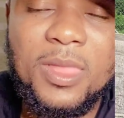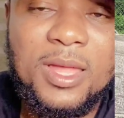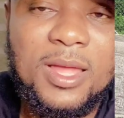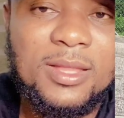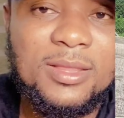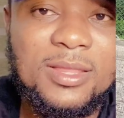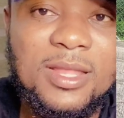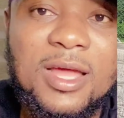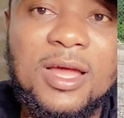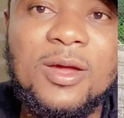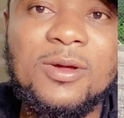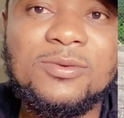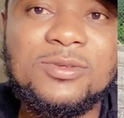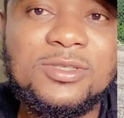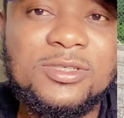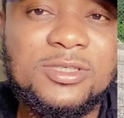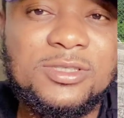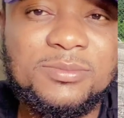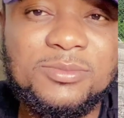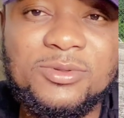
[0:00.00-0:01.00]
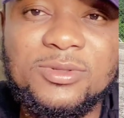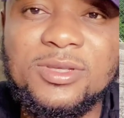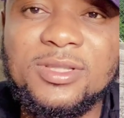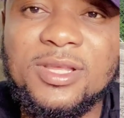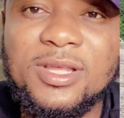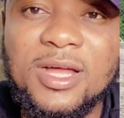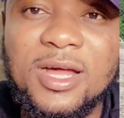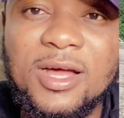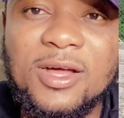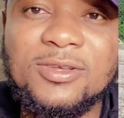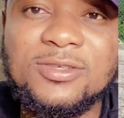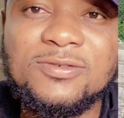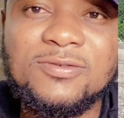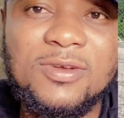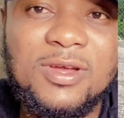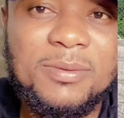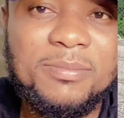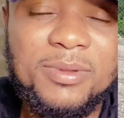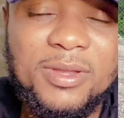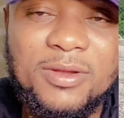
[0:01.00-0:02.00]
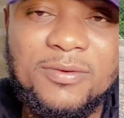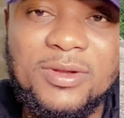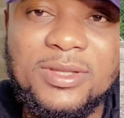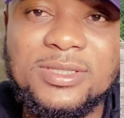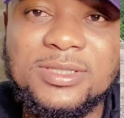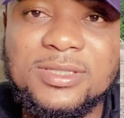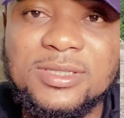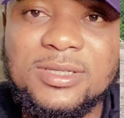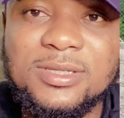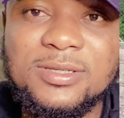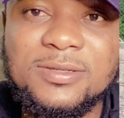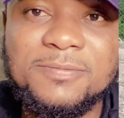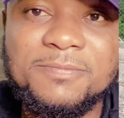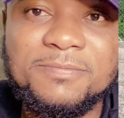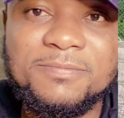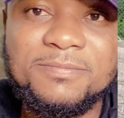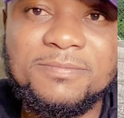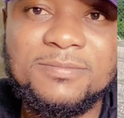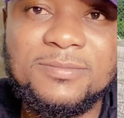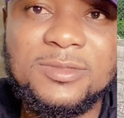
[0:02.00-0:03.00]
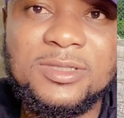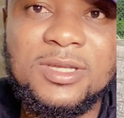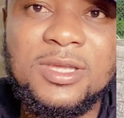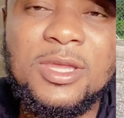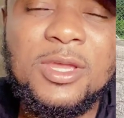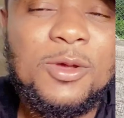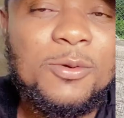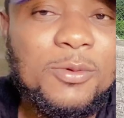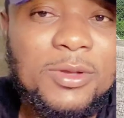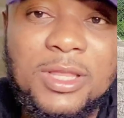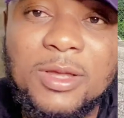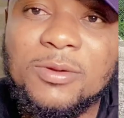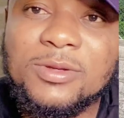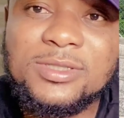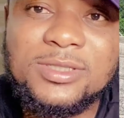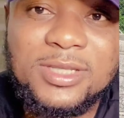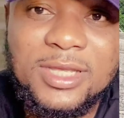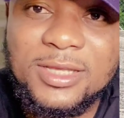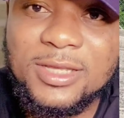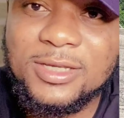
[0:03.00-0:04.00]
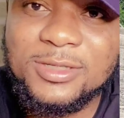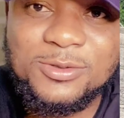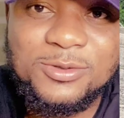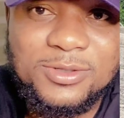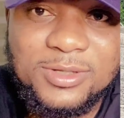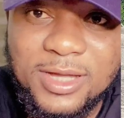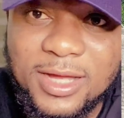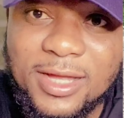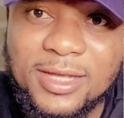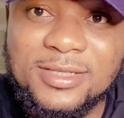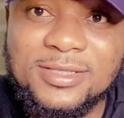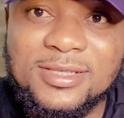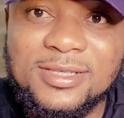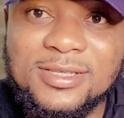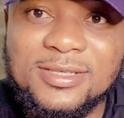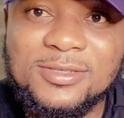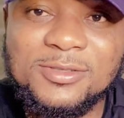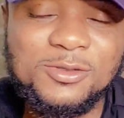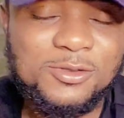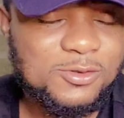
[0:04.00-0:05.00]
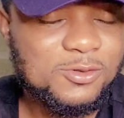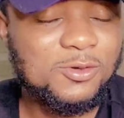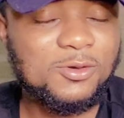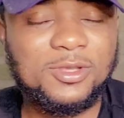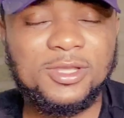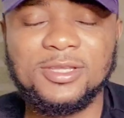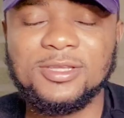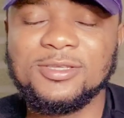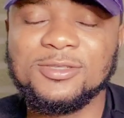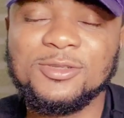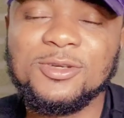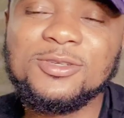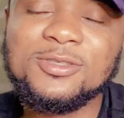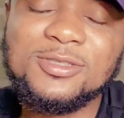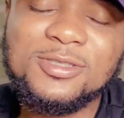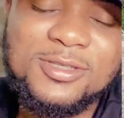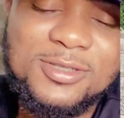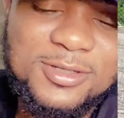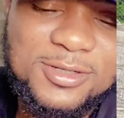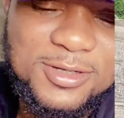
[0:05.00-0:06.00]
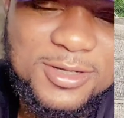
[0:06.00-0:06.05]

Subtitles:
and now she's building a house for her parents. When I was 10 years old, guys, okay, just